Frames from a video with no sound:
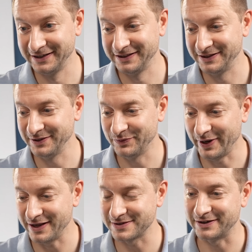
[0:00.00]
the
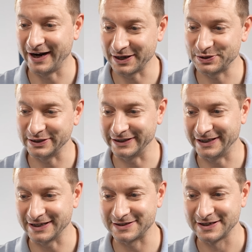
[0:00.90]
Razer actually
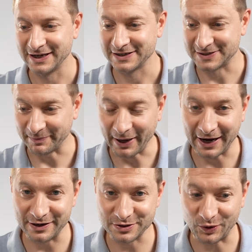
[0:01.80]
gets some
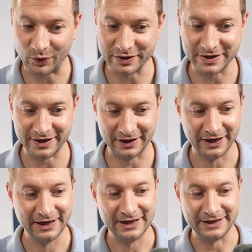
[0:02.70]
higher scores here.
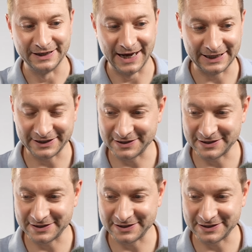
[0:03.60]
Not the